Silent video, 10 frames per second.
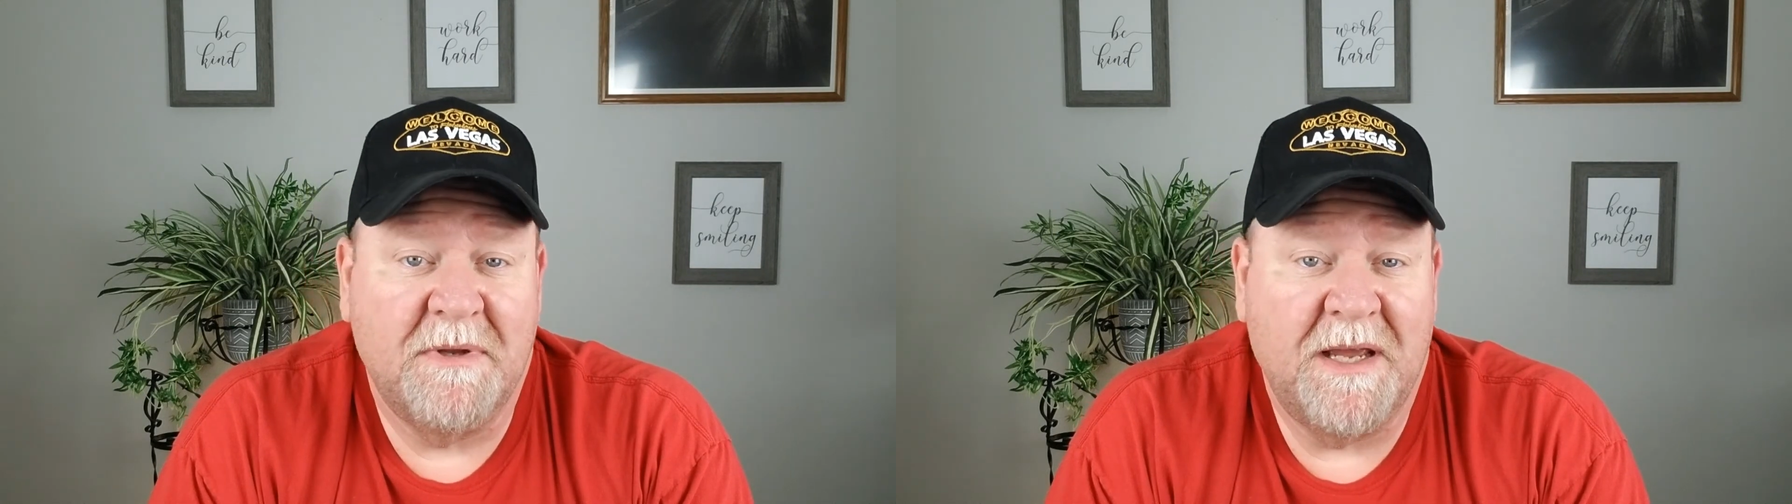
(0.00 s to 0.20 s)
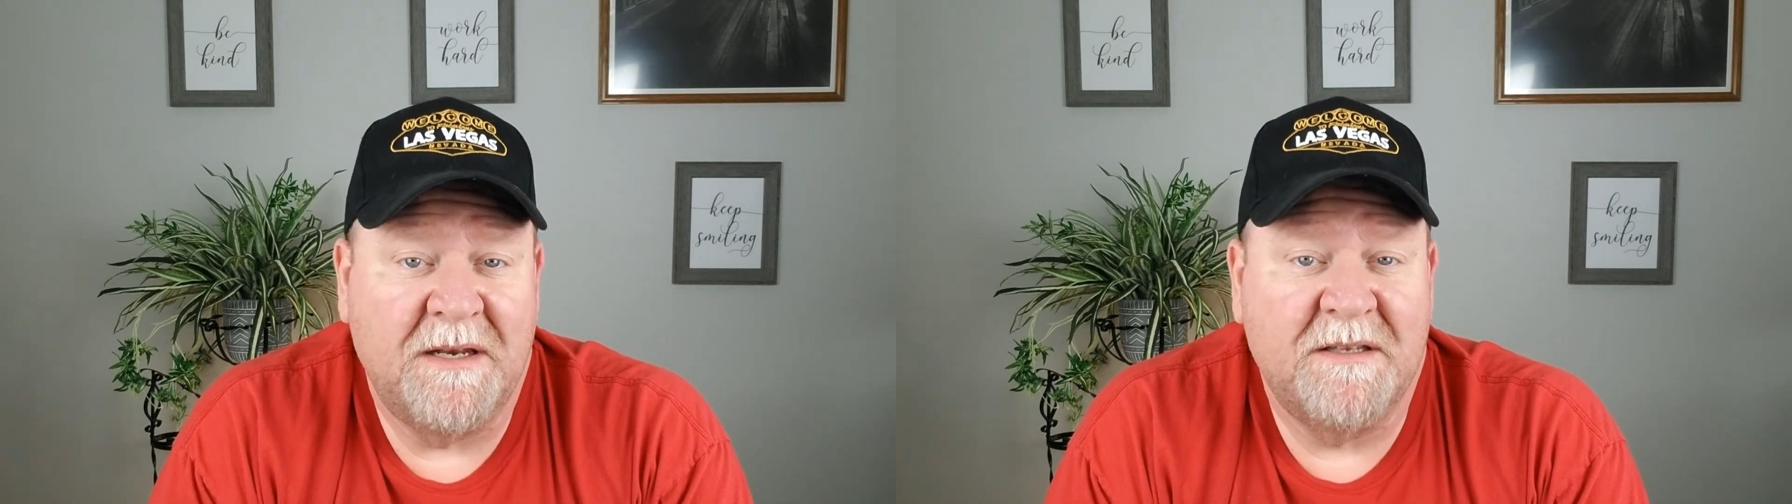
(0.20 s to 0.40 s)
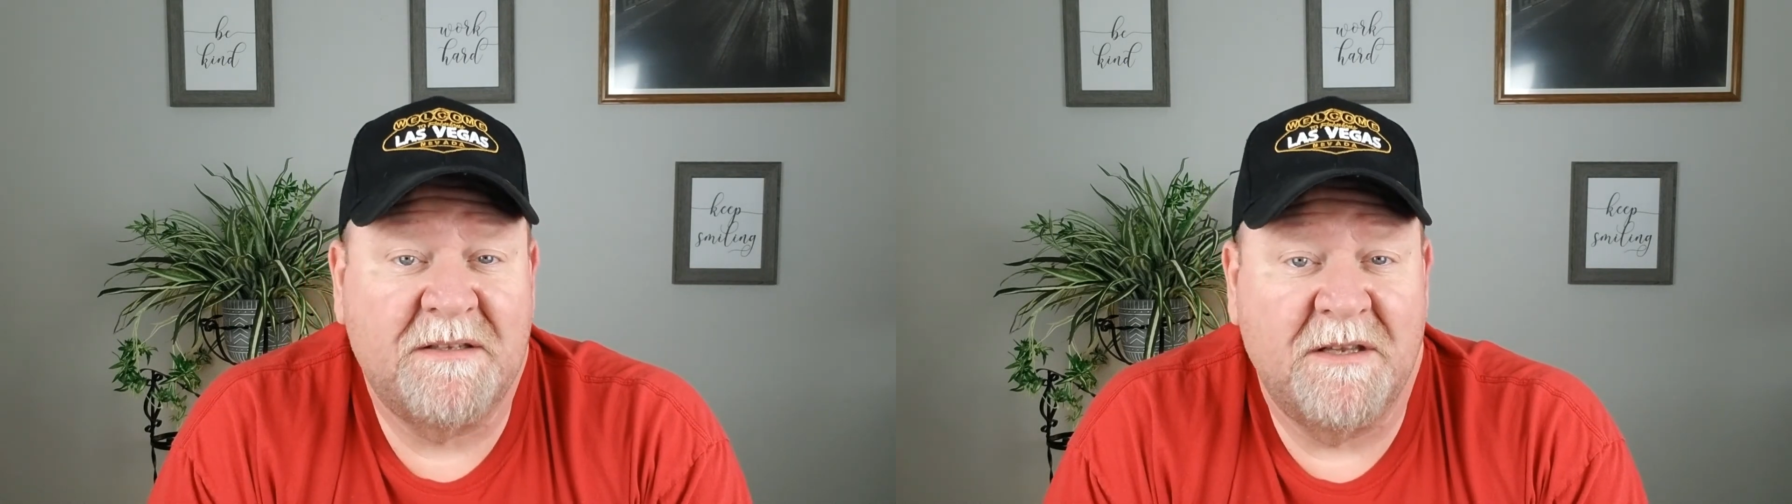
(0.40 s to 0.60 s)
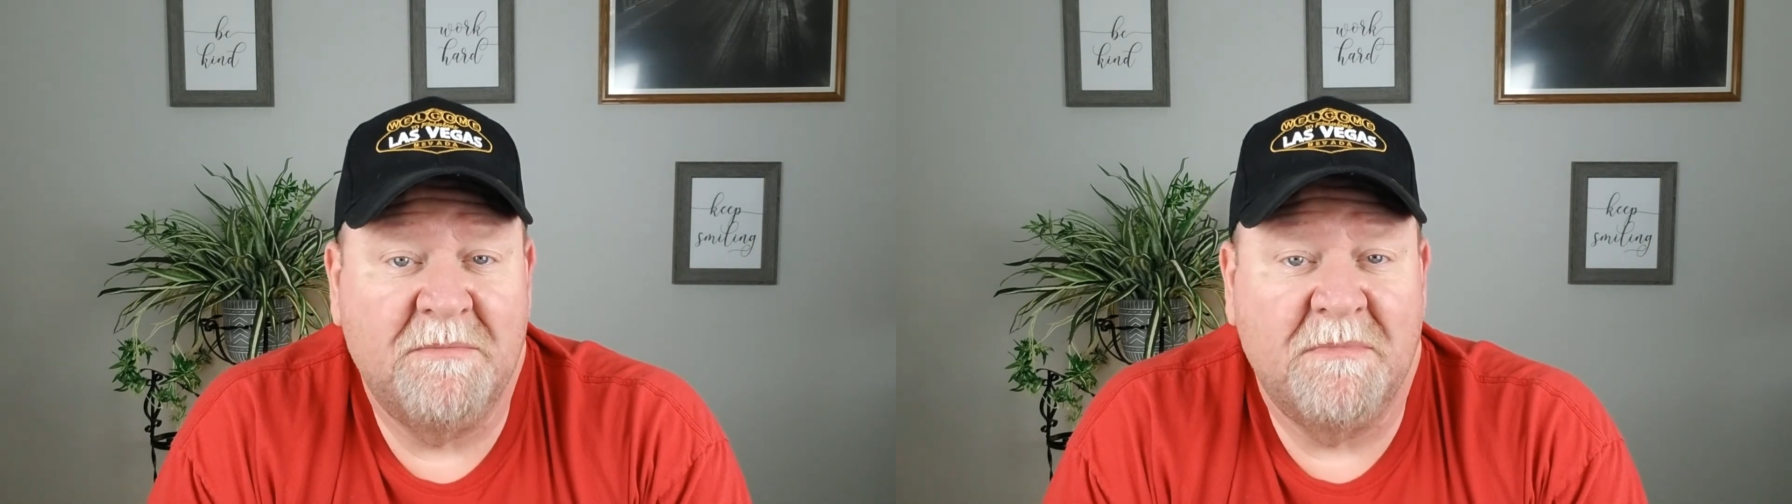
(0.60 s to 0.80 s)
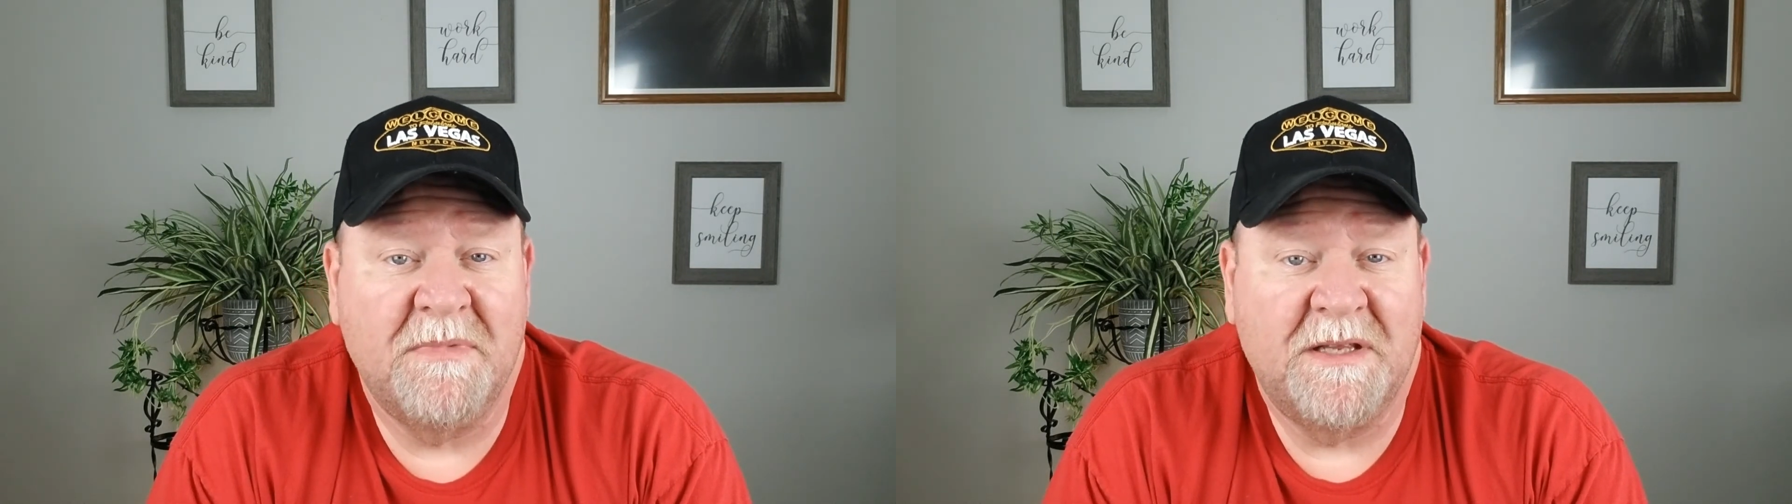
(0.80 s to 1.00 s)
and
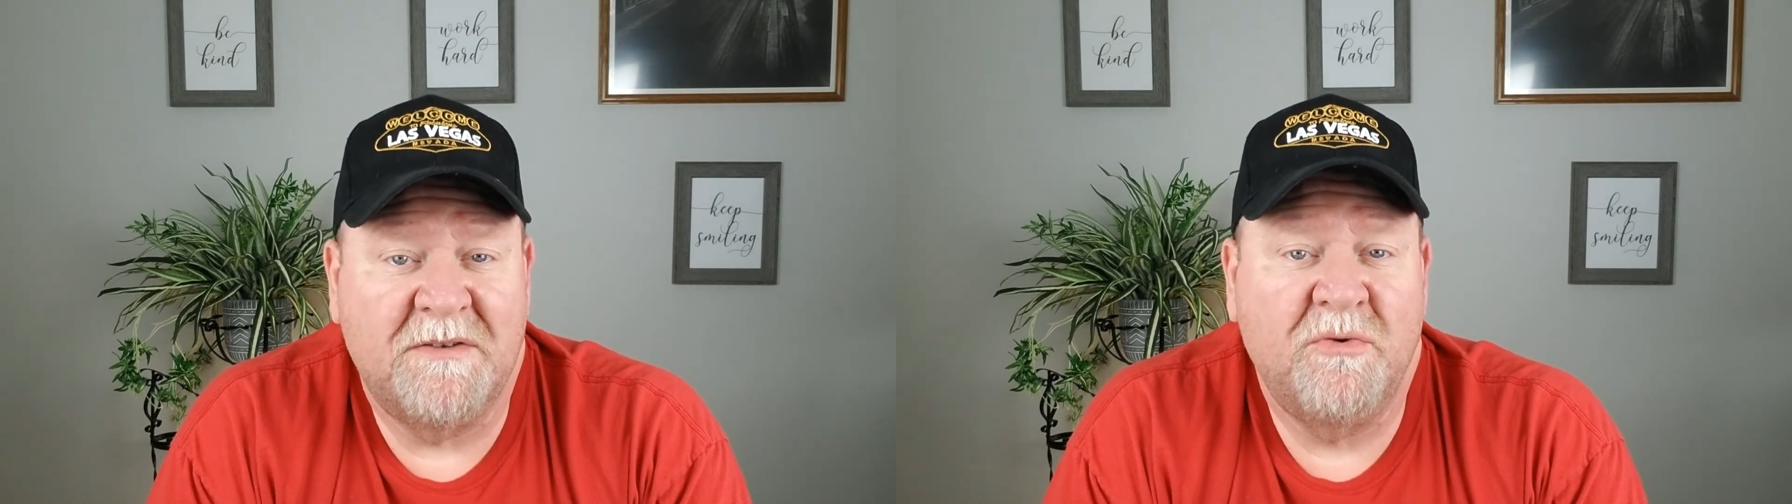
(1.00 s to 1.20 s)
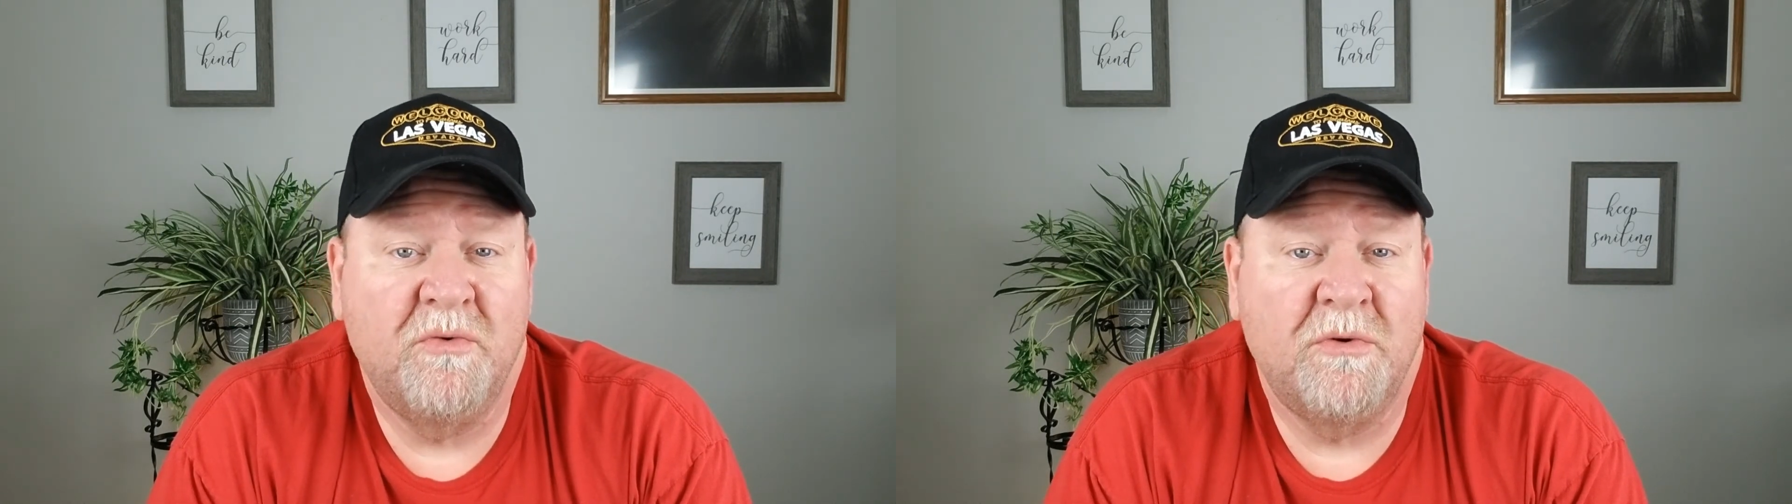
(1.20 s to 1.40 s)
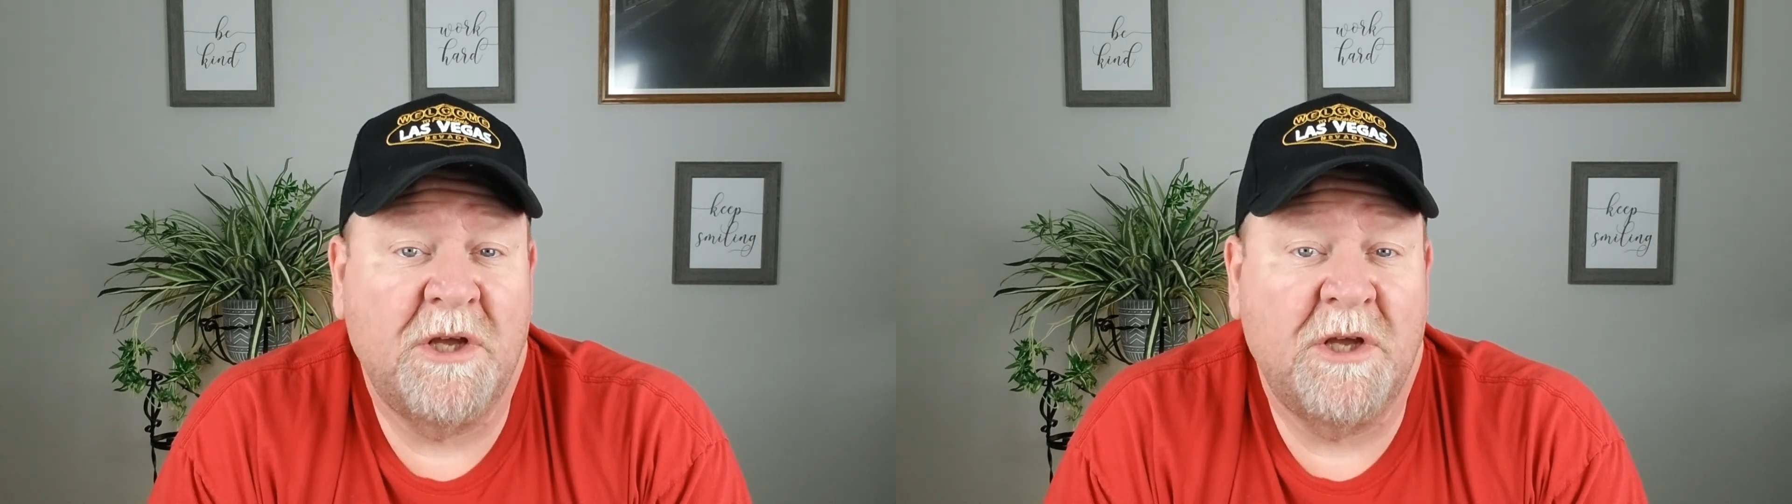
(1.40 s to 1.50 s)
this tool